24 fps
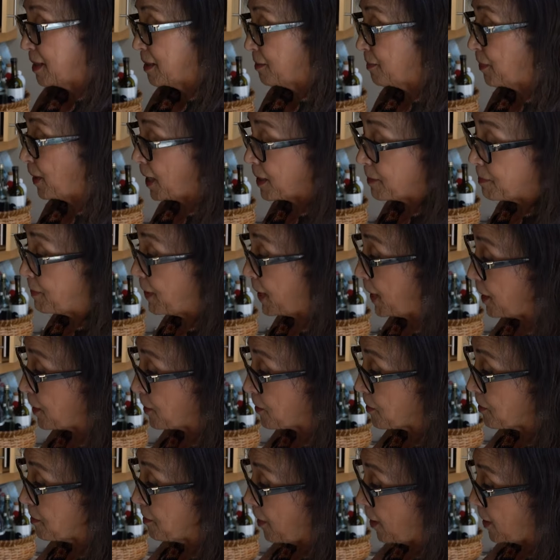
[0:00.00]
by
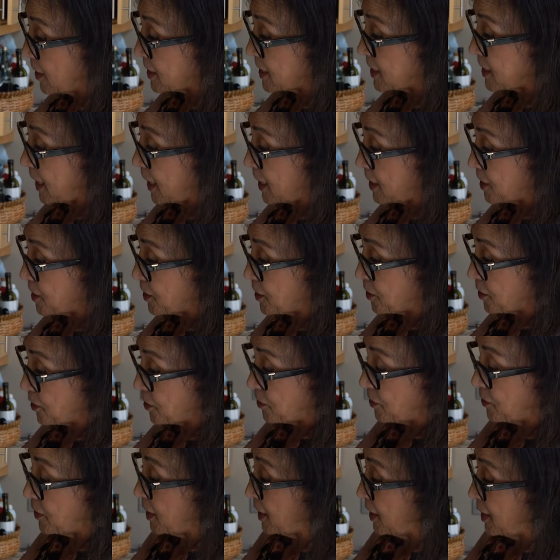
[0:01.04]
Bayer and
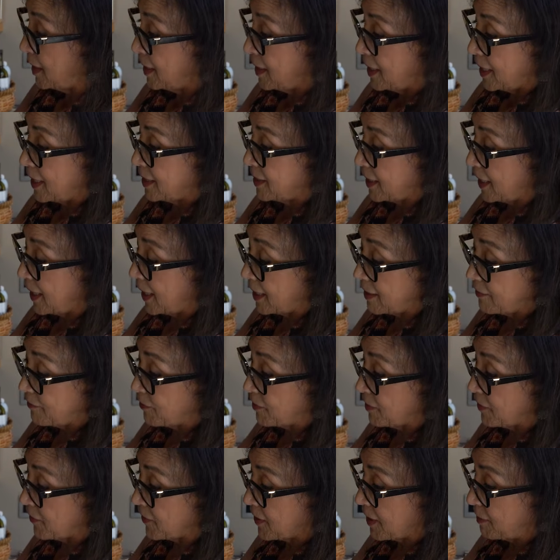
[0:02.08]
Monsanto and the
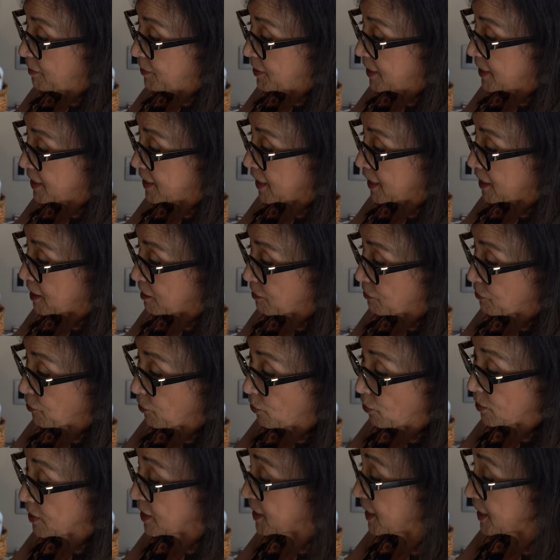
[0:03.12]
handful of companies that
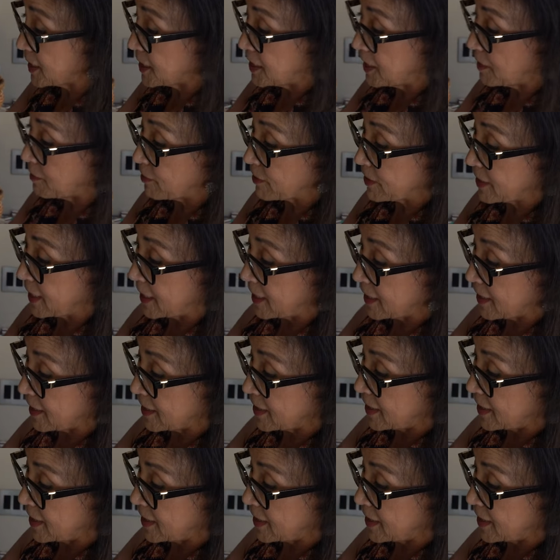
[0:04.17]
control 60% of the